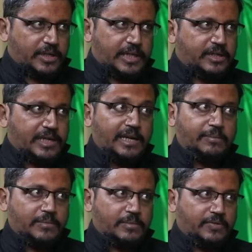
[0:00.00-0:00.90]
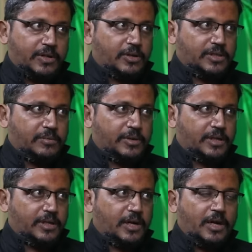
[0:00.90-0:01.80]
in that realm of the causal
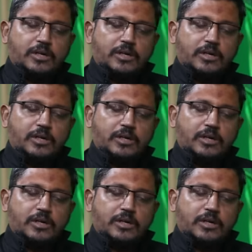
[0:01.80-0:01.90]
body.